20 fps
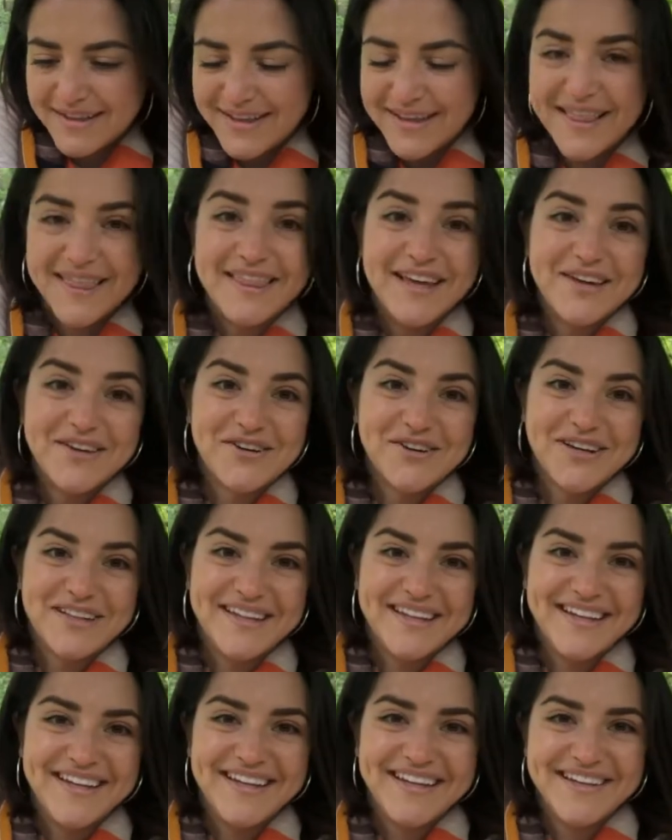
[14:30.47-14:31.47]
Thank you,
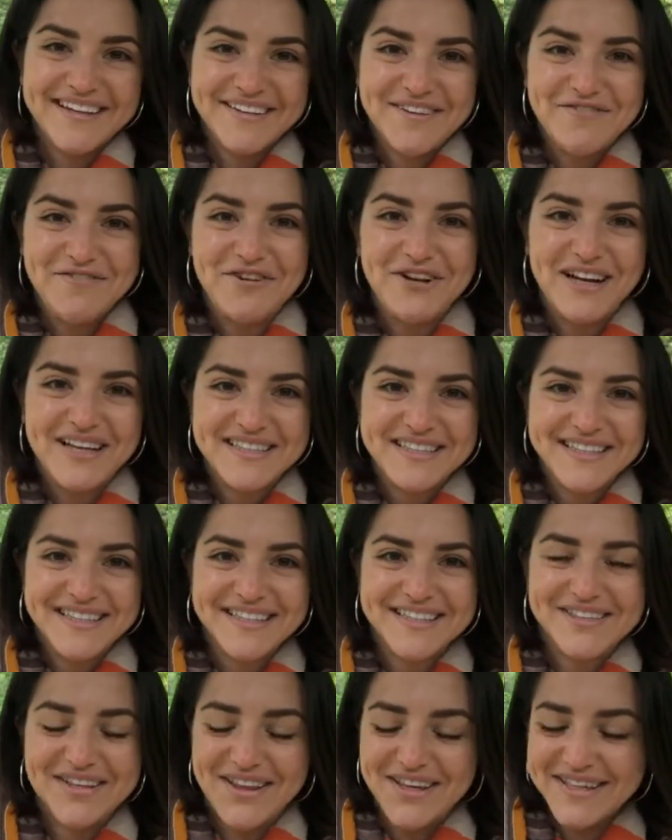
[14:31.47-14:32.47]
Katerina, if you're
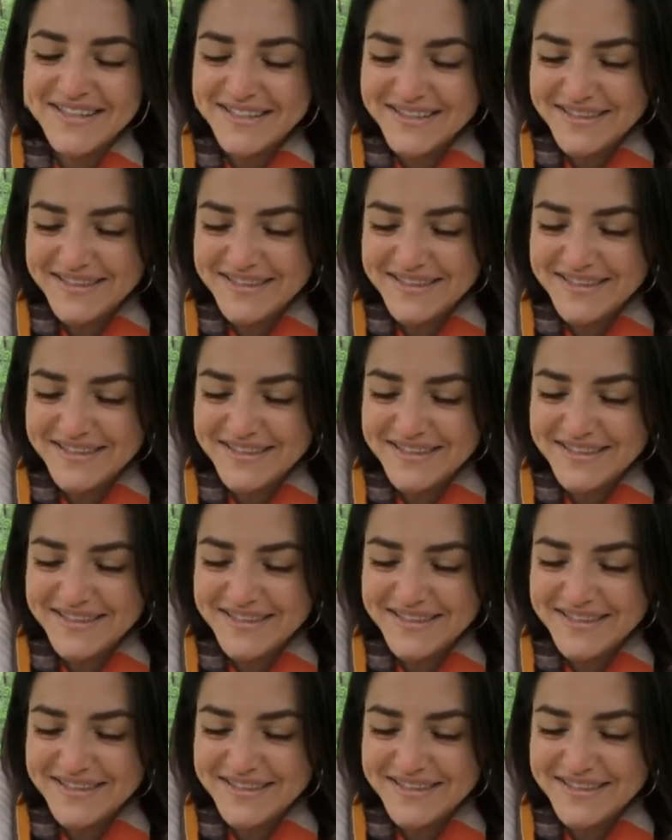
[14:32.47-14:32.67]
listening to this.